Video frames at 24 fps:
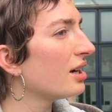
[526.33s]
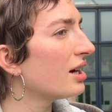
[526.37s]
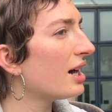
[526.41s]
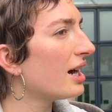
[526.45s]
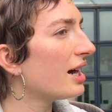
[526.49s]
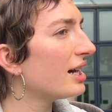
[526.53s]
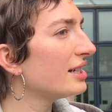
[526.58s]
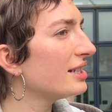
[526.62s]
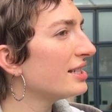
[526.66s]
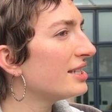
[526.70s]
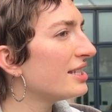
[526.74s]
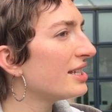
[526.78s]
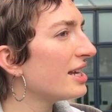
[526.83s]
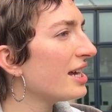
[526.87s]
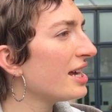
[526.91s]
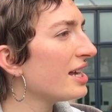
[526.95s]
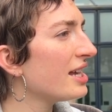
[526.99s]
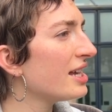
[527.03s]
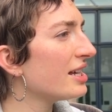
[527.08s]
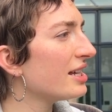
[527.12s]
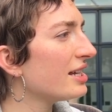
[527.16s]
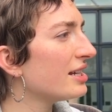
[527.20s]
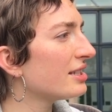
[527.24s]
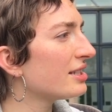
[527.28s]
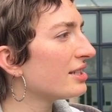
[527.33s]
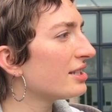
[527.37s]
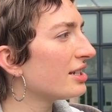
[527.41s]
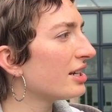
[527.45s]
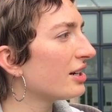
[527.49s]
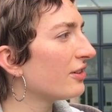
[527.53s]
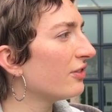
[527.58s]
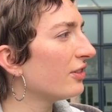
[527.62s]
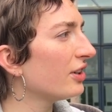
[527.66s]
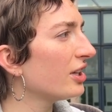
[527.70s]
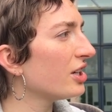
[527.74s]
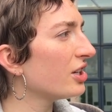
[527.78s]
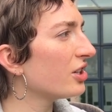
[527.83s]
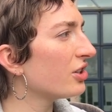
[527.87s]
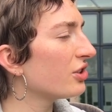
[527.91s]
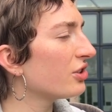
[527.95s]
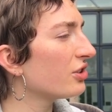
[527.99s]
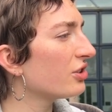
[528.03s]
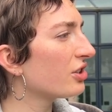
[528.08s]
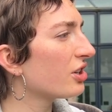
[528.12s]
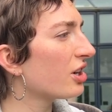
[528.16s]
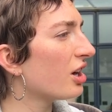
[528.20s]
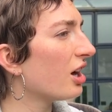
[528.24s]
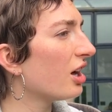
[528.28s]
I'd say it's definitely a
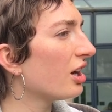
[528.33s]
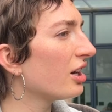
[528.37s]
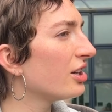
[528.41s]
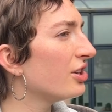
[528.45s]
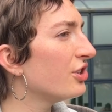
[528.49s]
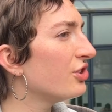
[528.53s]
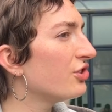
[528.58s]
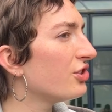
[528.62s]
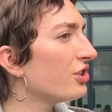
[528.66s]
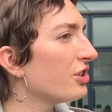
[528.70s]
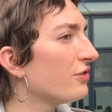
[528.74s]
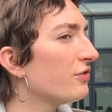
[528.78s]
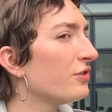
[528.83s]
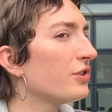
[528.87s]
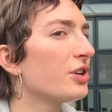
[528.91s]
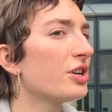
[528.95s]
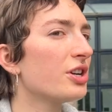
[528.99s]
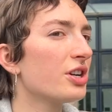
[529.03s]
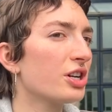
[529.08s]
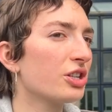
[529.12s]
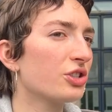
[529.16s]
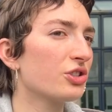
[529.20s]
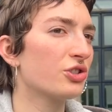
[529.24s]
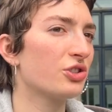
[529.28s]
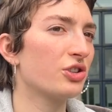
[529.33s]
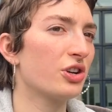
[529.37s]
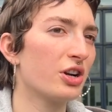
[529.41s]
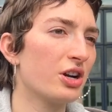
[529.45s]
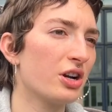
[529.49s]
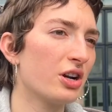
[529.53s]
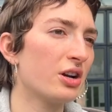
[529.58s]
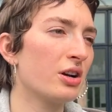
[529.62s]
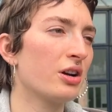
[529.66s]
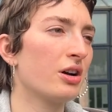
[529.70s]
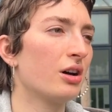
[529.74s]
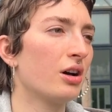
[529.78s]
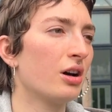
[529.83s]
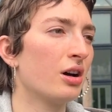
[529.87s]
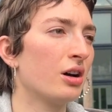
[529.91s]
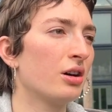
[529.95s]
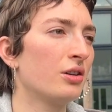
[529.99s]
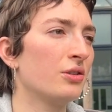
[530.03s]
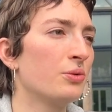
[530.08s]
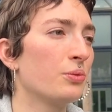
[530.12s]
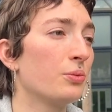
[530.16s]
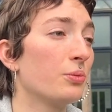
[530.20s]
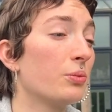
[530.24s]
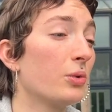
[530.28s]
good college. If you're not sure
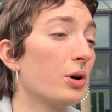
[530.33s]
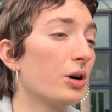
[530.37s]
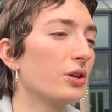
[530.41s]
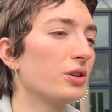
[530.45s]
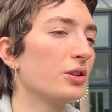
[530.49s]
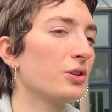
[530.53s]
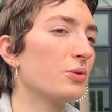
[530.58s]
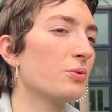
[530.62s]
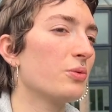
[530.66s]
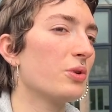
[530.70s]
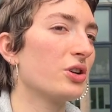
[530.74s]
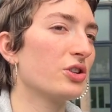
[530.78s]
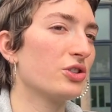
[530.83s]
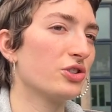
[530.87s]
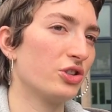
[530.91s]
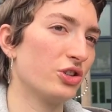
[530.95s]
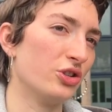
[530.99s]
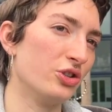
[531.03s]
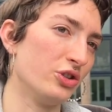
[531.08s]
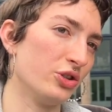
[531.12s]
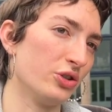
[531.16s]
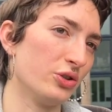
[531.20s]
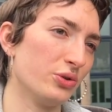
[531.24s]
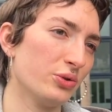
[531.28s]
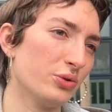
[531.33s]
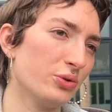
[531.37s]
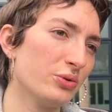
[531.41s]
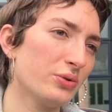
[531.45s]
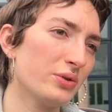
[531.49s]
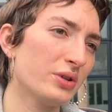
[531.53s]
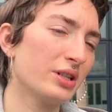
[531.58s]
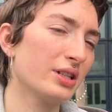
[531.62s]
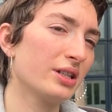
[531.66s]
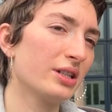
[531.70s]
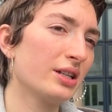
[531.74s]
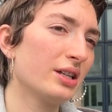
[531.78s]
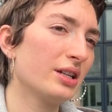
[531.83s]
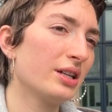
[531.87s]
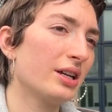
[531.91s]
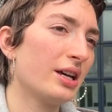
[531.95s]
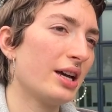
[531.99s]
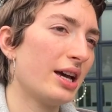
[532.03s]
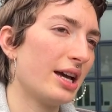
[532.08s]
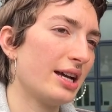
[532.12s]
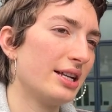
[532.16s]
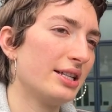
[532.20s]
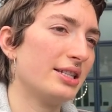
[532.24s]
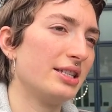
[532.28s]
on what you want to do,
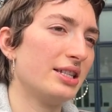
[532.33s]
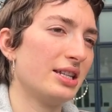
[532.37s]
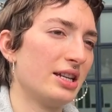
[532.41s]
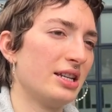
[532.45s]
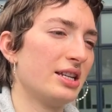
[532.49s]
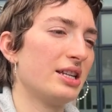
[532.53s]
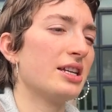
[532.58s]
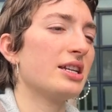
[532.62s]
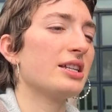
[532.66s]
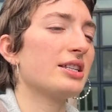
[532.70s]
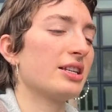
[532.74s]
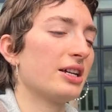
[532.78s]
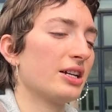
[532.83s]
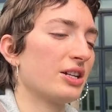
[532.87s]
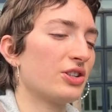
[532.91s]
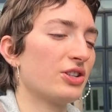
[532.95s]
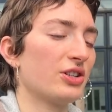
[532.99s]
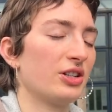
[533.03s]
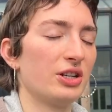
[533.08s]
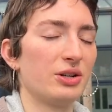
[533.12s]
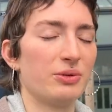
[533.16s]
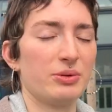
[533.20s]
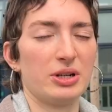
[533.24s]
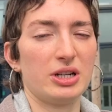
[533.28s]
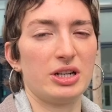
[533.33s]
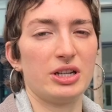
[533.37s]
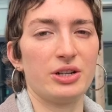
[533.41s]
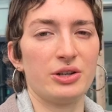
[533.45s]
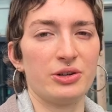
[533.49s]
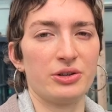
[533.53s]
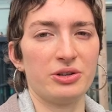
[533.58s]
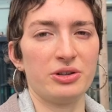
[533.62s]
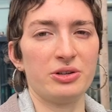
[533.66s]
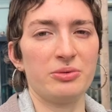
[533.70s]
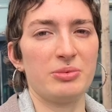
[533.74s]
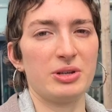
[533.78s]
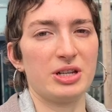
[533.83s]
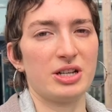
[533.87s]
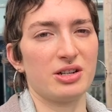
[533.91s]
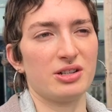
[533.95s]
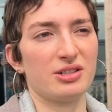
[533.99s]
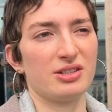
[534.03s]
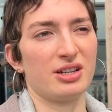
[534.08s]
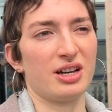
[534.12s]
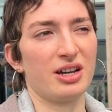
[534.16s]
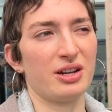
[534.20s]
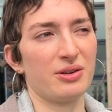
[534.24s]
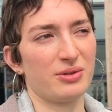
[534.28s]
NCAD is actually really good
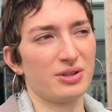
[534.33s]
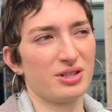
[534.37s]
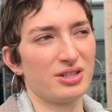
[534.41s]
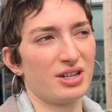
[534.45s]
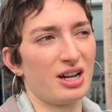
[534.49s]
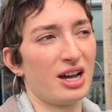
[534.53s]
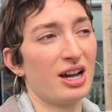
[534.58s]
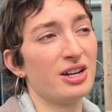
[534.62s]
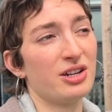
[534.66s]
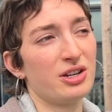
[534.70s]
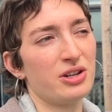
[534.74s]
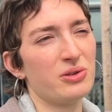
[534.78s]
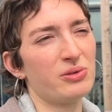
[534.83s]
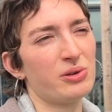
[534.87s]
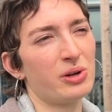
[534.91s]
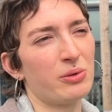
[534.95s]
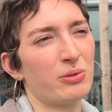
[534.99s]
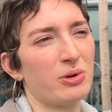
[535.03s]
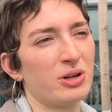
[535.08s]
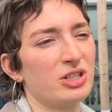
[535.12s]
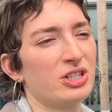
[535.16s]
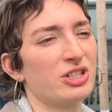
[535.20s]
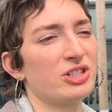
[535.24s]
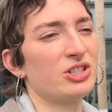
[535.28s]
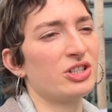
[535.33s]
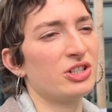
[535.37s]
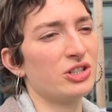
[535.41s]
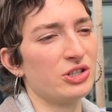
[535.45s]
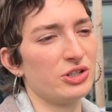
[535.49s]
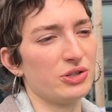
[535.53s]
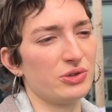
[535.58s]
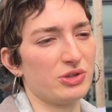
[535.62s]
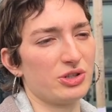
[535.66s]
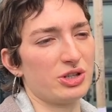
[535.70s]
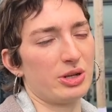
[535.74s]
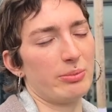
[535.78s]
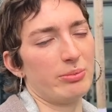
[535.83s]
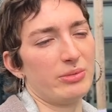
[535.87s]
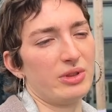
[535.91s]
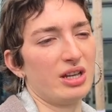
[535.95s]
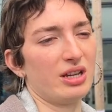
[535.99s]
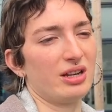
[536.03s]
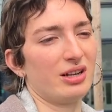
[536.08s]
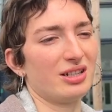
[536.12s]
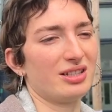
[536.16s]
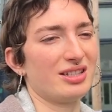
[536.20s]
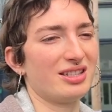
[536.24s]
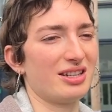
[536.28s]
because I was I knew I wanted to do
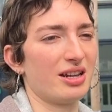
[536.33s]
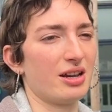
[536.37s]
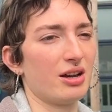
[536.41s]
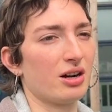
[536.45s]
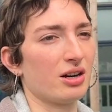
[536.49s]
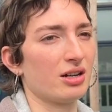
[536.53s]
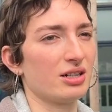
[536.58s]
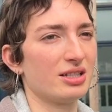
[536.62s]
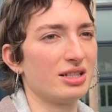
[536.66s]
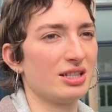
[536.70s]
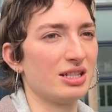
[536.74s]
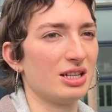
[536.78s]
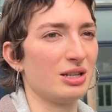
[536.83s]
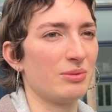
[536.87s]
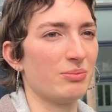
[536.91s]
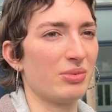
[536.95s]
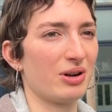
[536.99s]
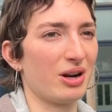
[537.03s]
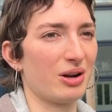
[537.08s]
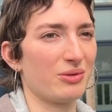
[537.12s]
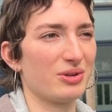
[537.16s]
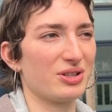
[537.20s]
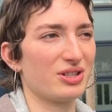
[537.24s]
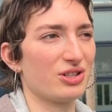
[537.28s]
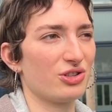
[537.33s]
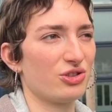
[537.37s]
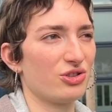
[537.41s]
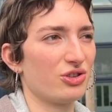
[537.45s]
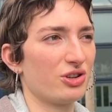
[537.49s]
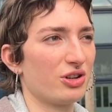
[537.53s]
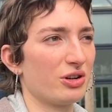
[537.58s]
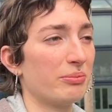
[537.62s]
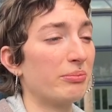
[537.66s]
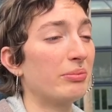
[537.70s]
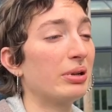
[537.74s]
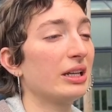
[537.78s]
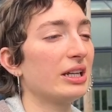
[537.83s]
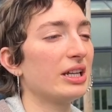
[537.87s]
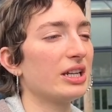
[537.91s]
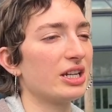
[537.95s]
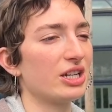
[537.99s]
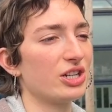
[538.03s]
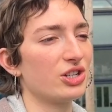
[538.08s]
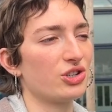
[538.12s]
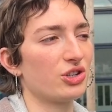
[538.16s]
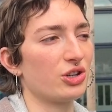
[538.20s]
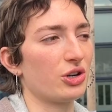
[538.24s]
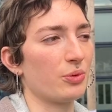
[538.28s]
something let's say artsy but I wasn't
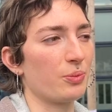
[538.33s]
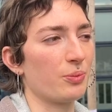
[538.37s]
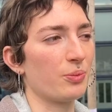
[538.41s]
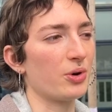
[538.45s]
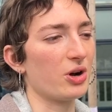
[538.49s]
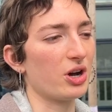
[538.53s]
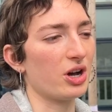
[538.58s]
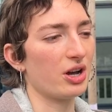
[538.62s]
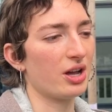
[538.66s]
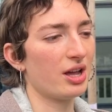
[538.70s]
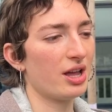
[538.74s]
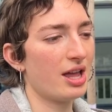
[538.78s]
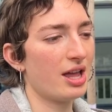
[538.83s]
completely sure what